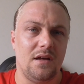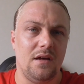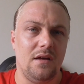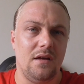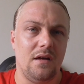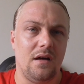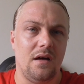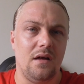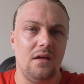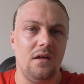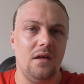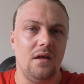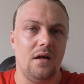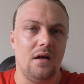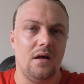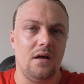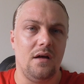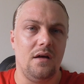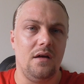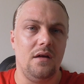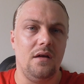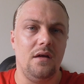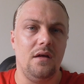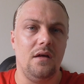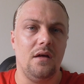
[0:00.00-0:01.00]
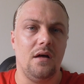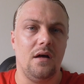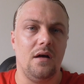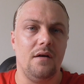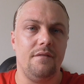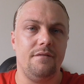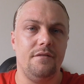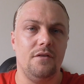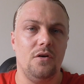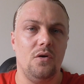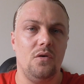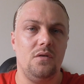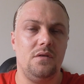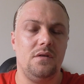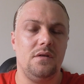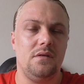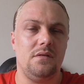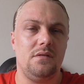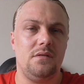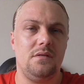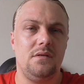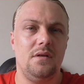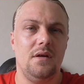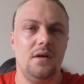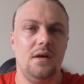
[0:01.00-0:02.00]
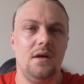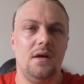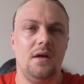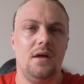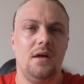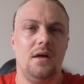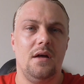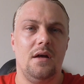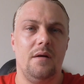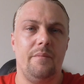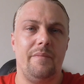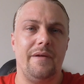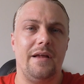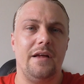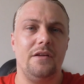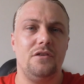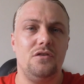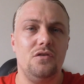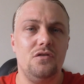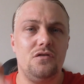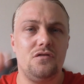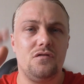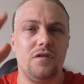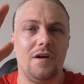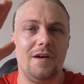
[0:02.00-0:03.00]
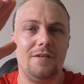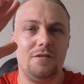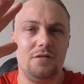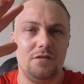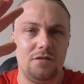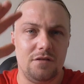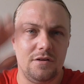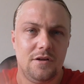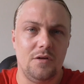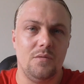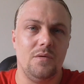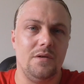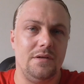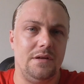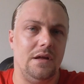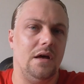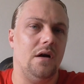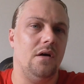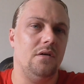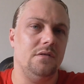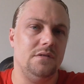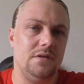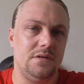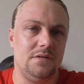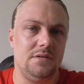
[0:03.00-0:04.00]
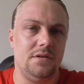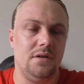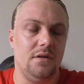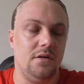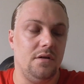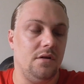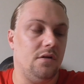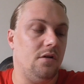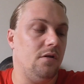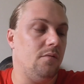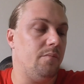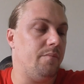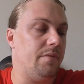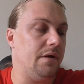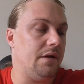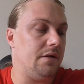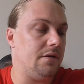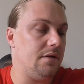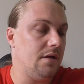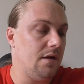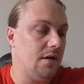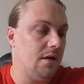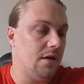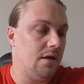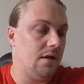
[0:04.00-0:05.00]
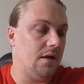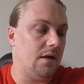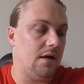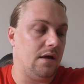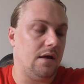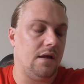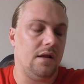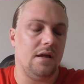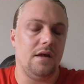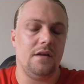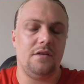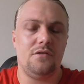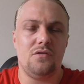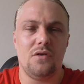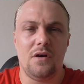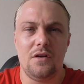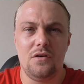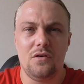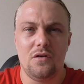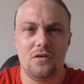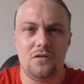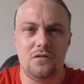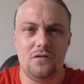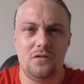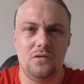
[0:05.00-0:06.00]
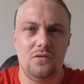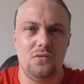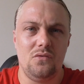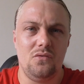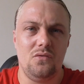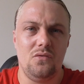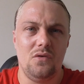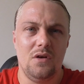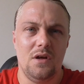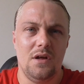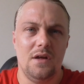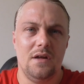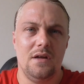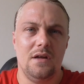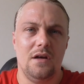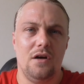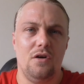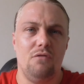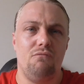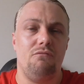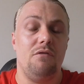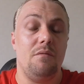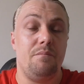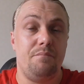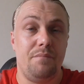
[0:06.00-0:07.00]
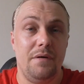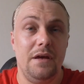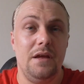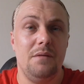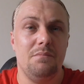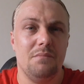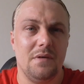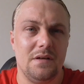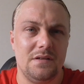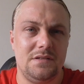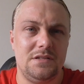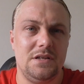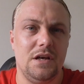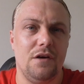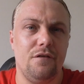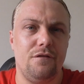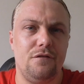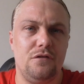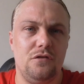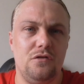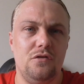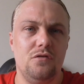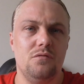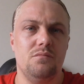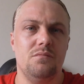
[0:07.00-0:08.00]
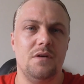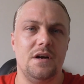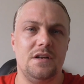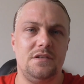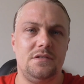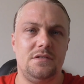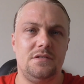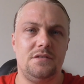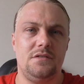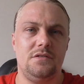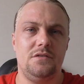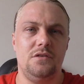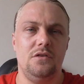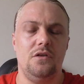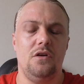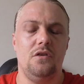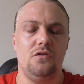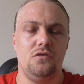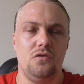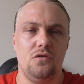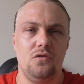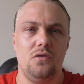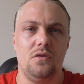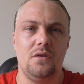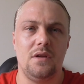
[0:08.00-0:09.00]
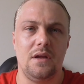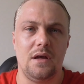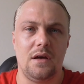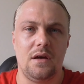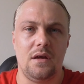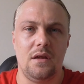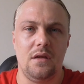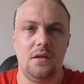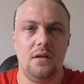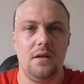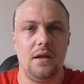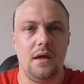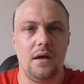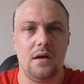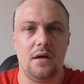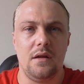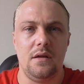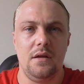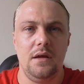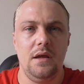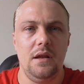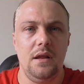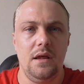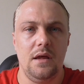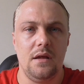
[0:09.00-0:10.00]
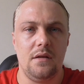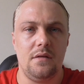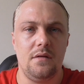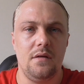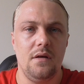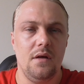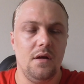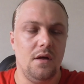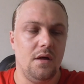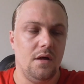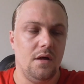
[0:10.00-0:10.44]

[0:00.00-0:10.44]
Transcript: I've noticed, but I do try to slow it down just a little bit, and I try not to repeat myself too much, to look like an idiot.